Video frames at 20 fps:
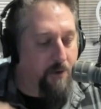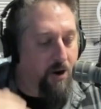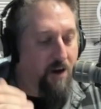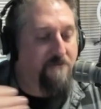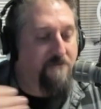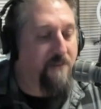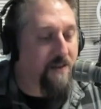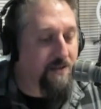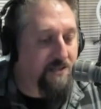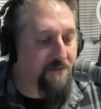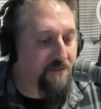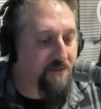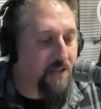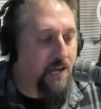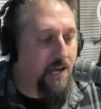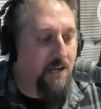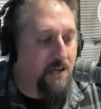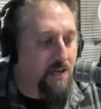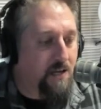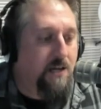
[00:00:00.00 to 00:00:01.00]
But
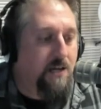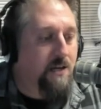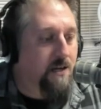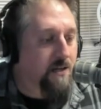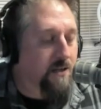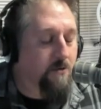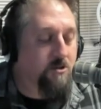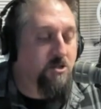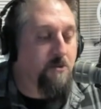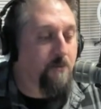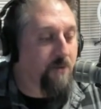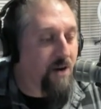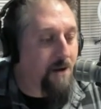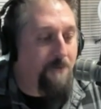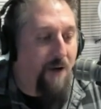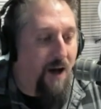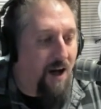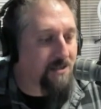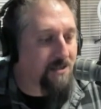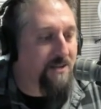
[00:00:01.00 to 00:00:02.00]
offensively, it was a
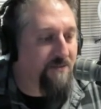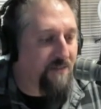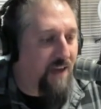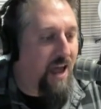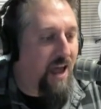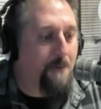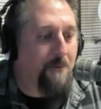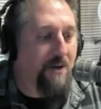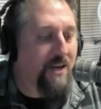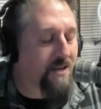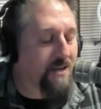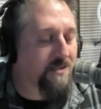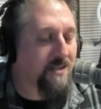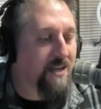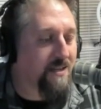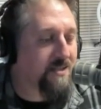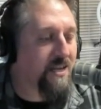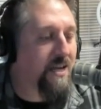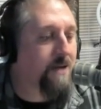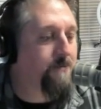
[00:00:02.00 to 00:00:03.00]
pretty positive game
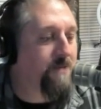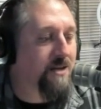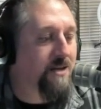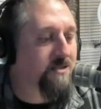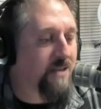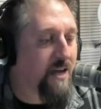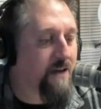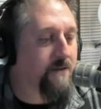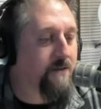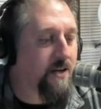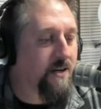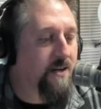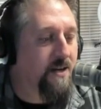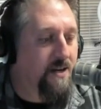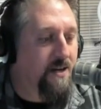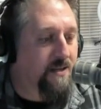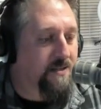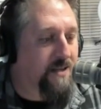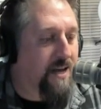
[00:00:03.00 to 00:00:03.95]
against a team that has given